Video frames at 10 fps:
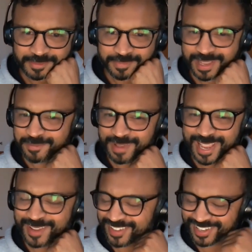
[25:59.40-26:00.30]
may,
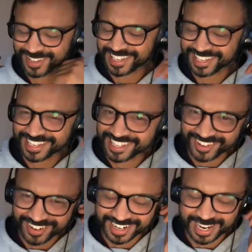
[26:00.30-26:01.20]
maybe you
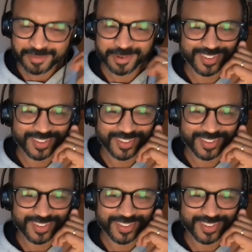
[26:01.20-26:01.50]
got unhappy